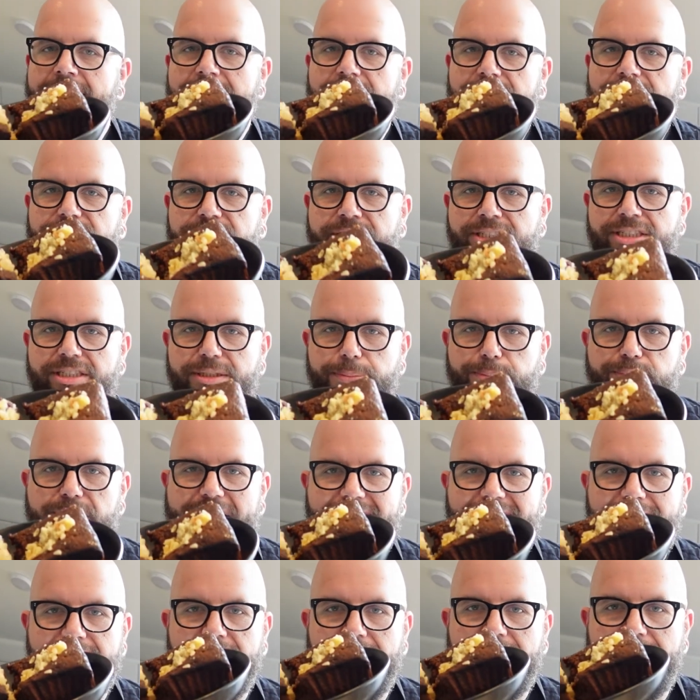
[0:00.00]

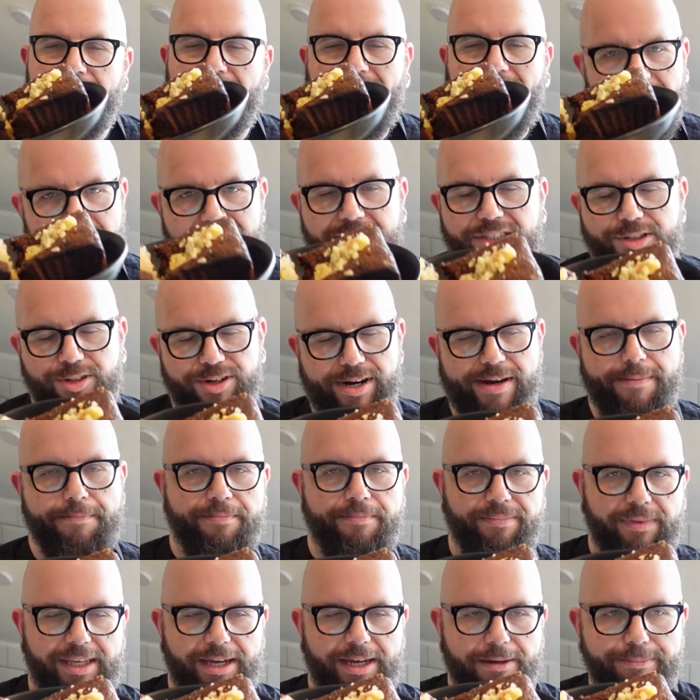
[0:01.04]
gingerbread ice cream.
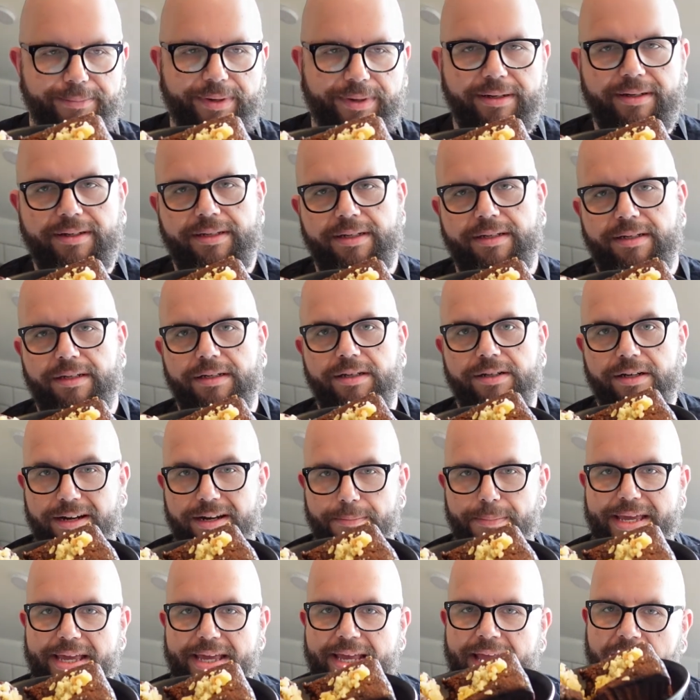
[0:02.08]
Yep, it's going
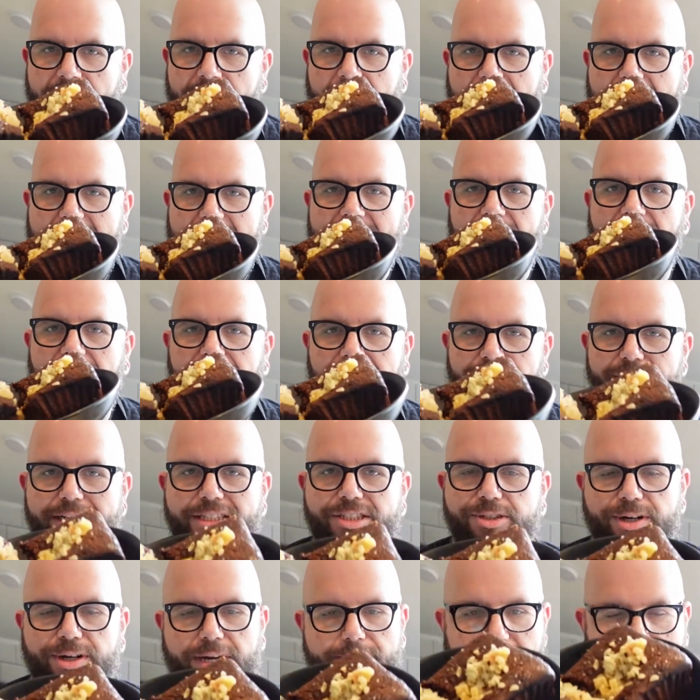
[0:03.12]
to be a ice
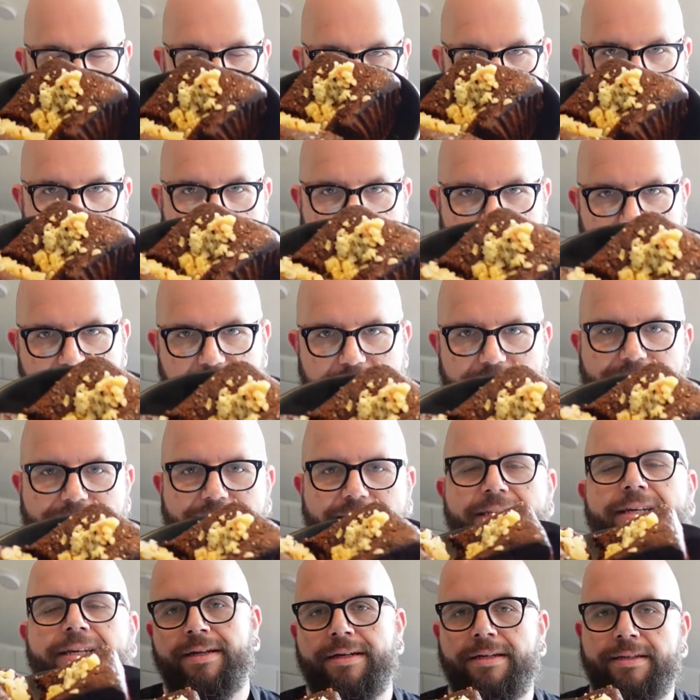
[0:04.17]
cream out of this.
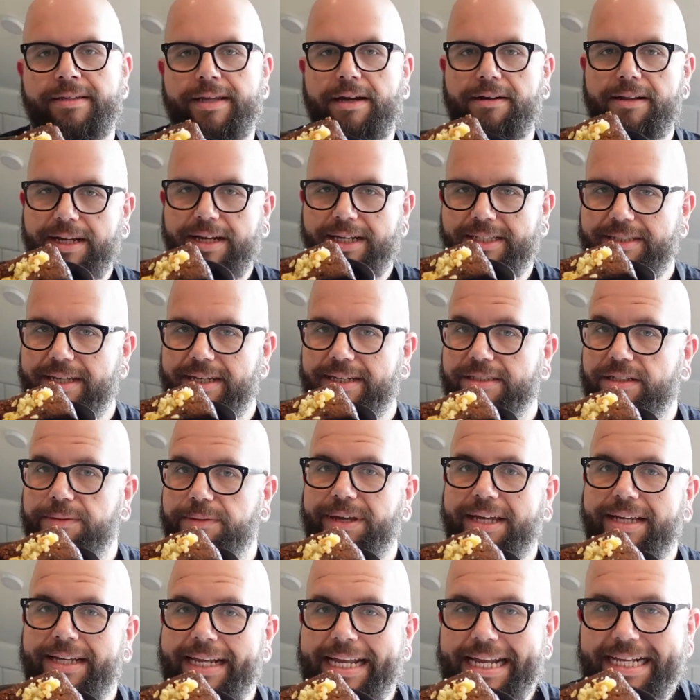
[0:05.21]
Now, like I said, it's going
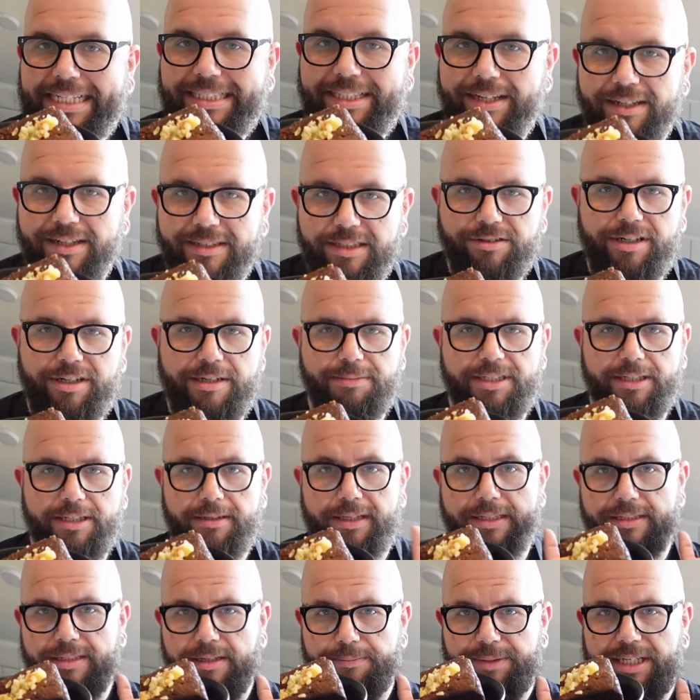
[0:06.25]
to be an easy ice cream, so
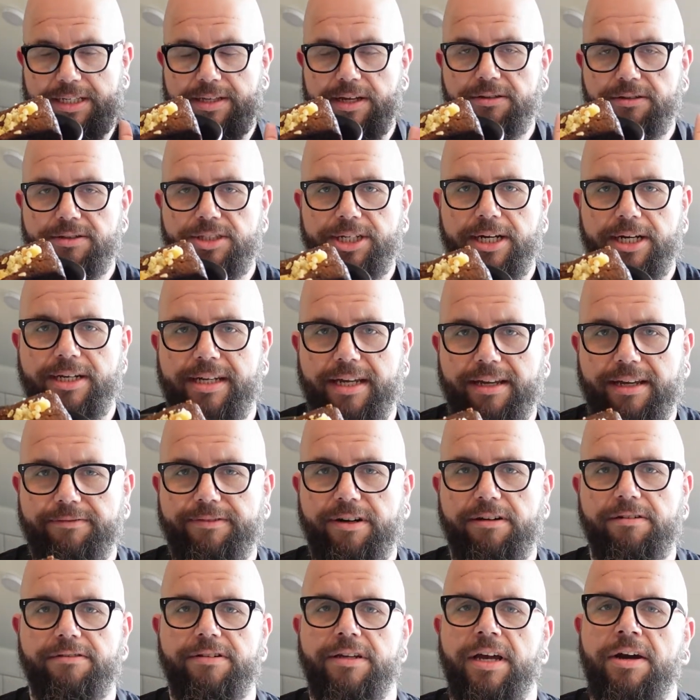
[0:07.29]
there's going to be no churning
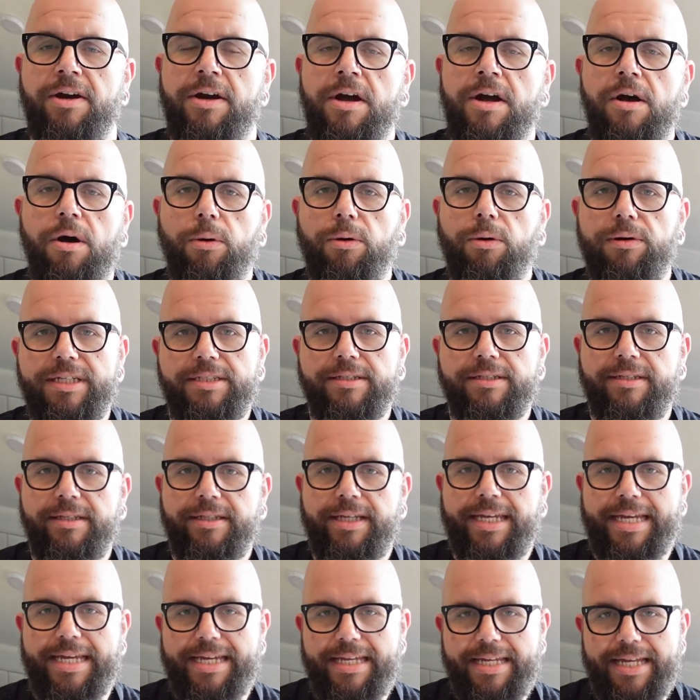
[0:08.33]
involved. All it's going
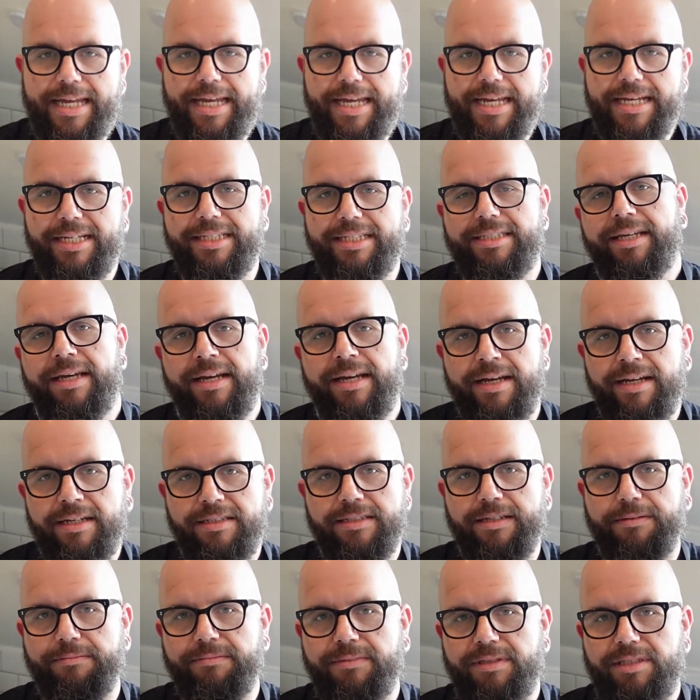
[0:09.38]
to need is
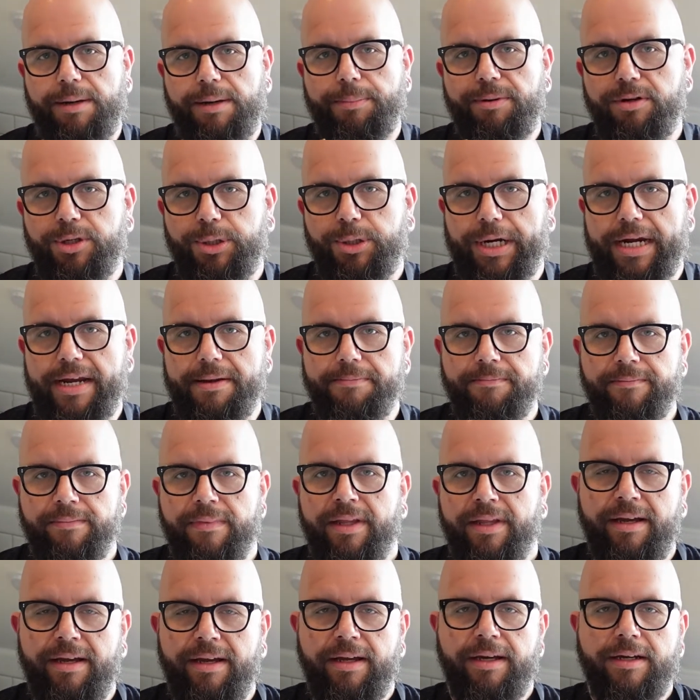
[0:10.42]
some double cream,
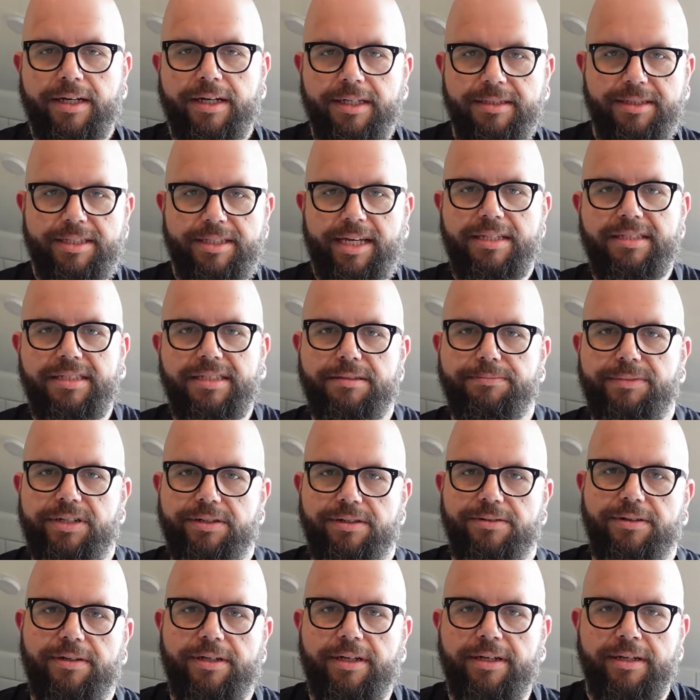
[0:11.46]
condensed
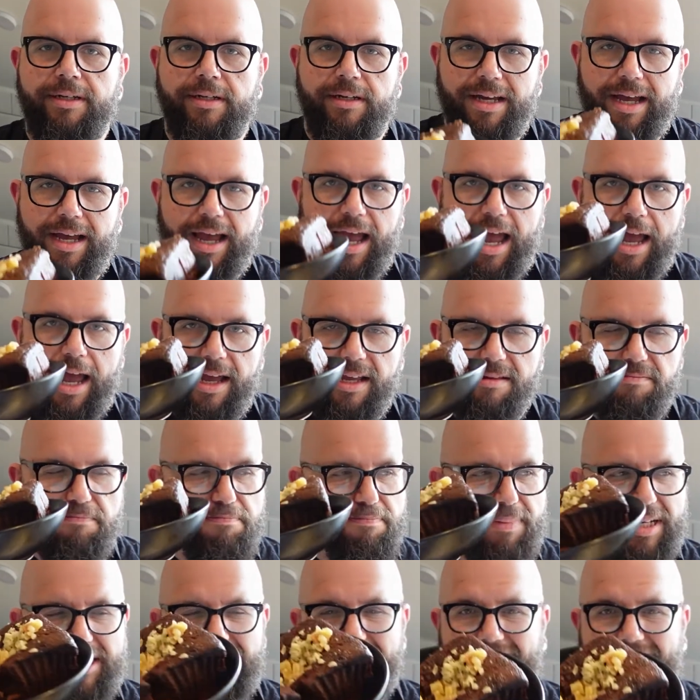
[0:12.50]
milk, and
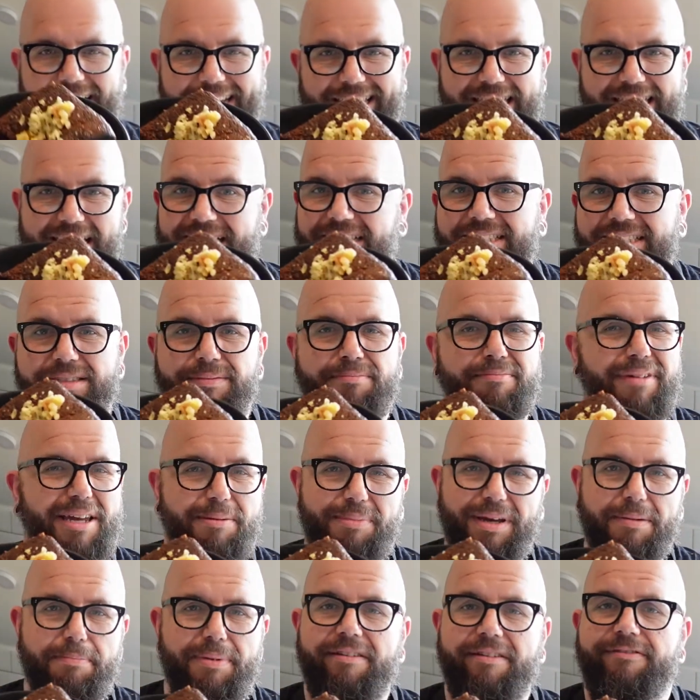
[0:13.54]
basically this, maybe
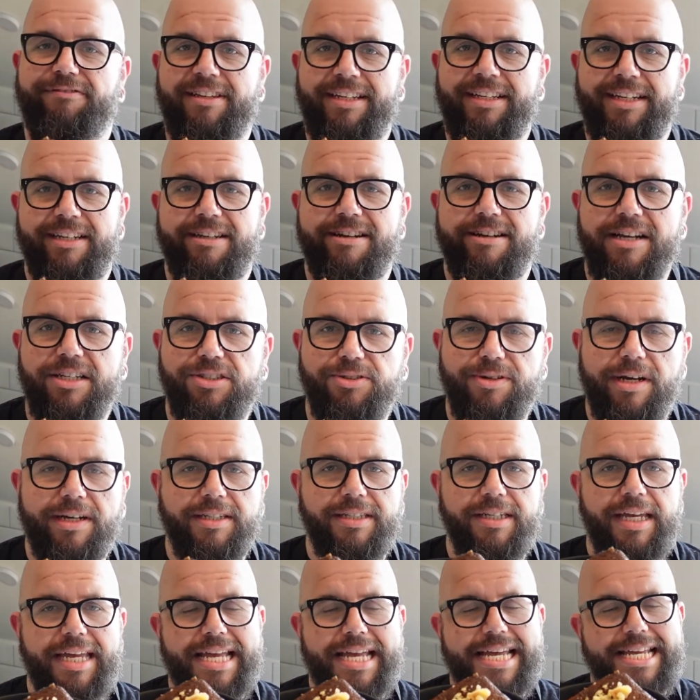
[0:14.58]
a bit of vanilla extract.
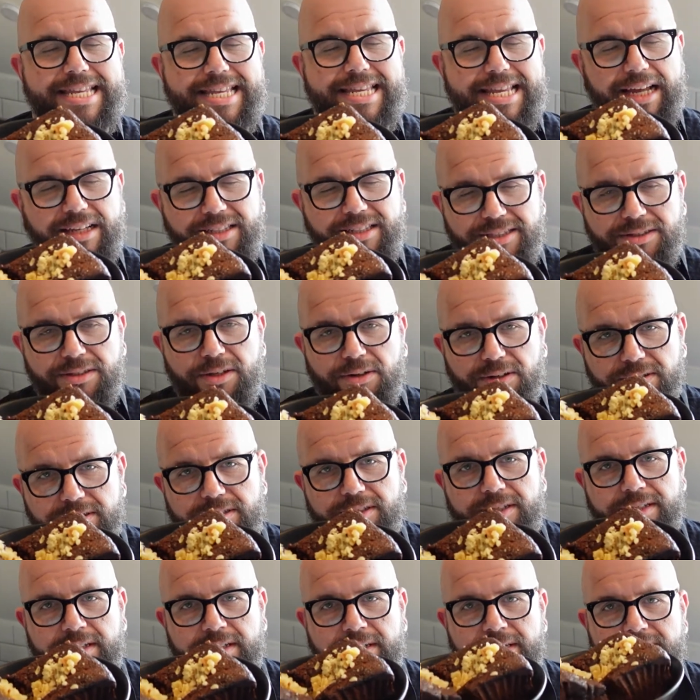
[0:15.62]
It does not
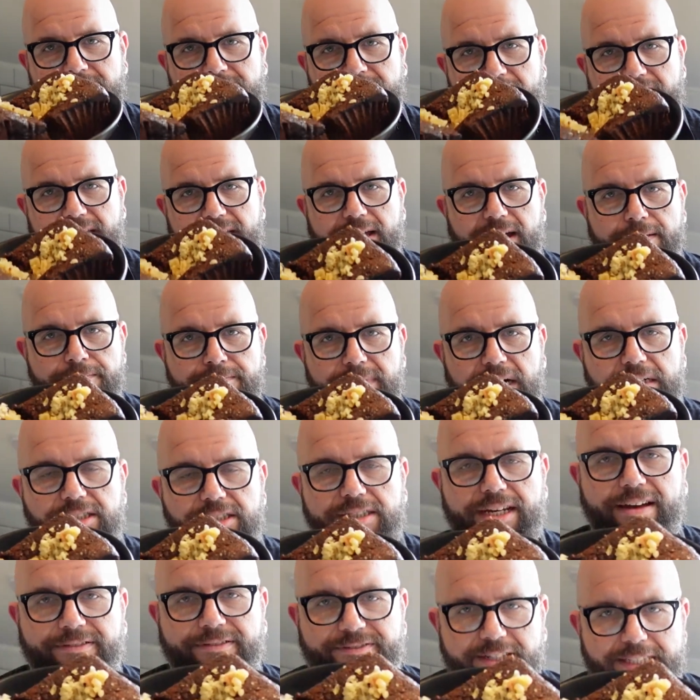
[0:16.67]
take much
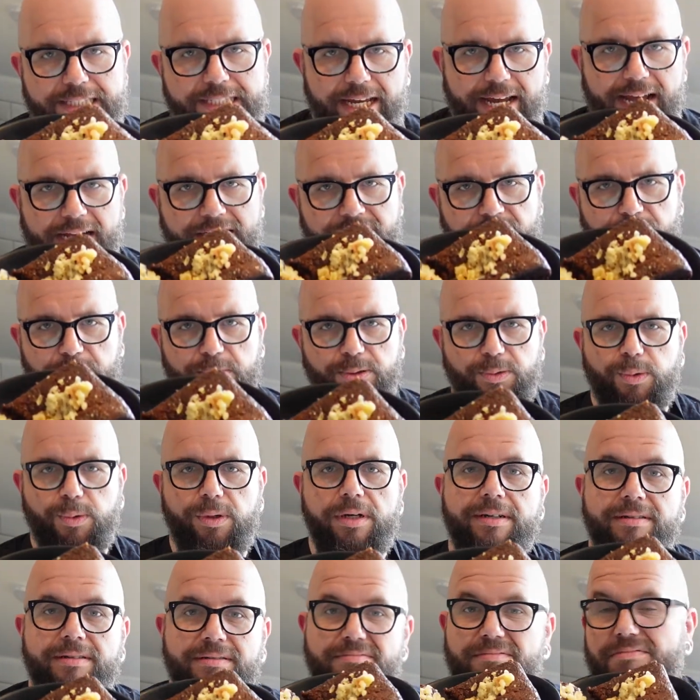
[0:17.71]
effort at all.
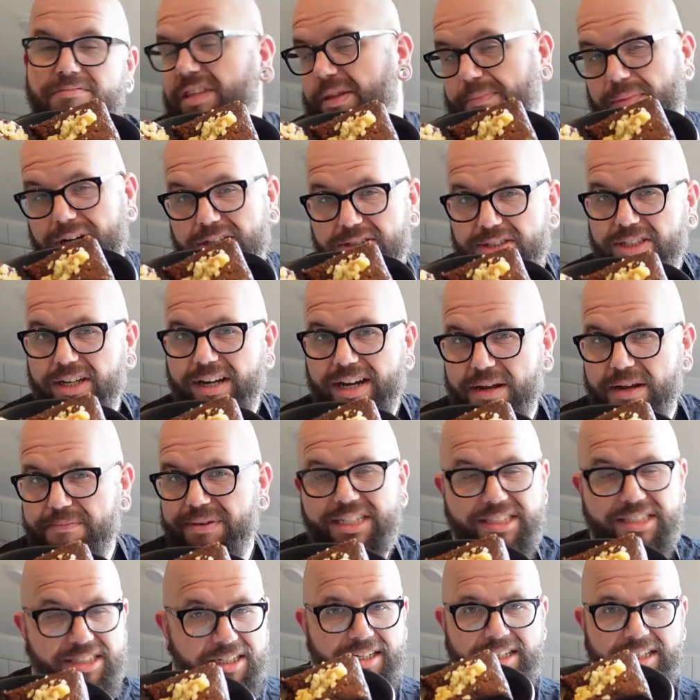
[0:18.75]
The most time
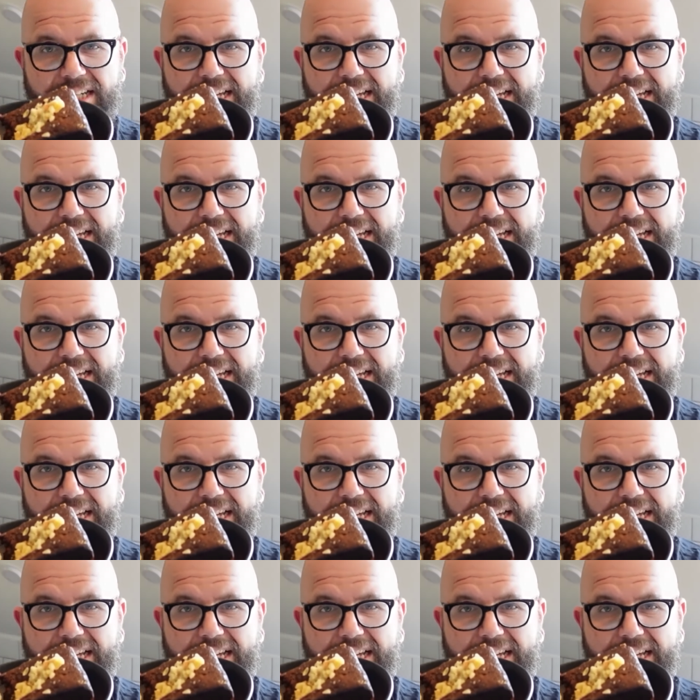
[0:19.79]
is